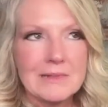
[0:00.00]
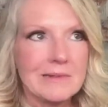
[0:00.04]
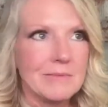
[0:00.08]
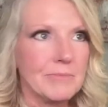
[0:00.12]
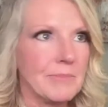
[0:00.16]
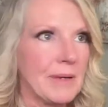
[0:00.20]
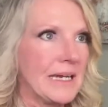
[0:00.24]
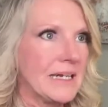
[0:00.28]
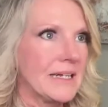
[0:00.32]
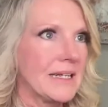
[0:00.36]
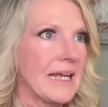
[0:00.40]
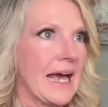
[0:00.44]

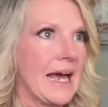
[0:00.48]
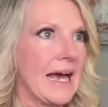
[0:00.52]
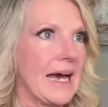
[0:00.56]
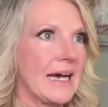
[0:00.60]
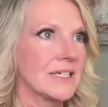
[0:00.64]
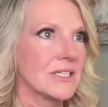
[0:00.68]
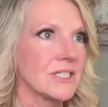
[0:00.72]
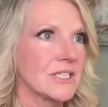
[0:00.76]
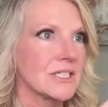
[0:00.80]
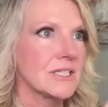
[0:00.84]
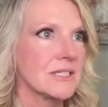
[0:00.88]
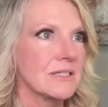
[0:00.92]
Paid
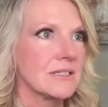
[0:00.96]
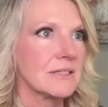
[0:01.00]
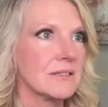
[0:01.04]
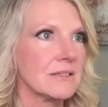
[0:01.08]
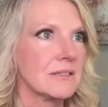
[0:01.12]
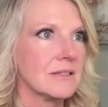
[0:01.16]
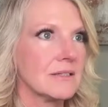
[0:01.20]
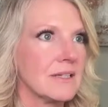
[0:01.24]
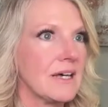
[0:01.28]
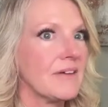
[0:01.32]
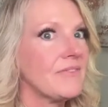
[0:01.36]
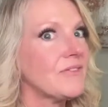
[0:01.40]
cash.
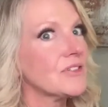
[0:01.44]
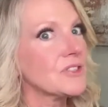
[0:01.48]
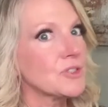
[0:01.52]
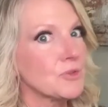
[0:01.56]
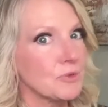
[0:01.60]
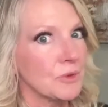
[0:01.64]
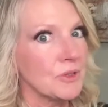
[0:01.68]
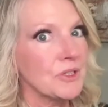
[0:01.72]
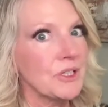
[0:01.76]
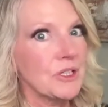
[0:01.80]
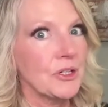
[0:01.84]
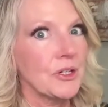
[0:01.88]
That feels
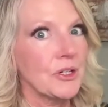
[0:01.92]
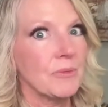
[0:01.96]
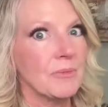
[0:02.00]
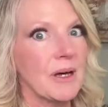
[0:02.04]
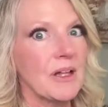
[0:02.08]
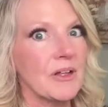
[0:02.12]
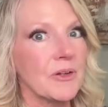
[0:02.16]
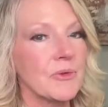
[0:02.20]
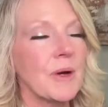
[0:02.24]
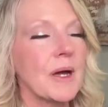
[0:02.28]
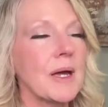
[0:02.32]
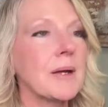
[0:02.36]
really good, by
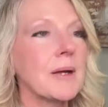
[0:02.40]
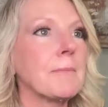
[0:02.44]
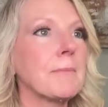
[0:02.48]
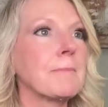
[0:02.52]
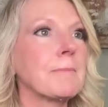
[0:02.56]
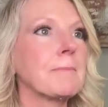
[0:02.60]
the way.